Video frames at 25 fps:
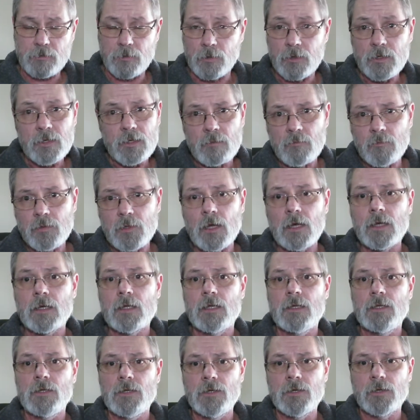or you can plug it
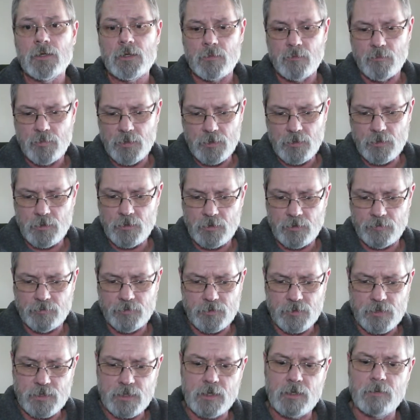into your computer if
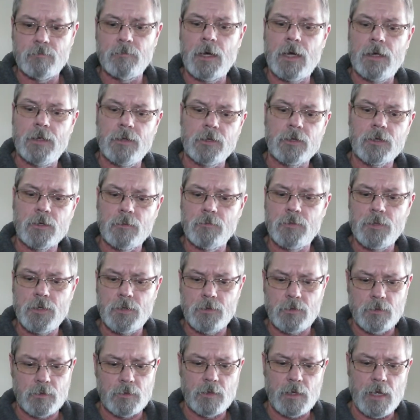you're sitting by your
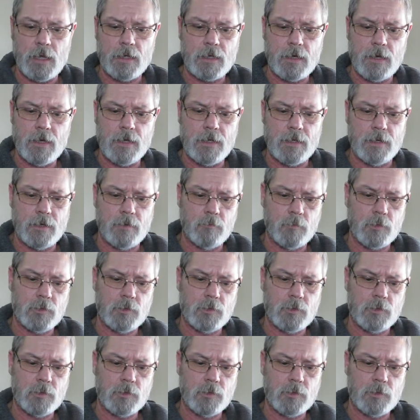computer like I am,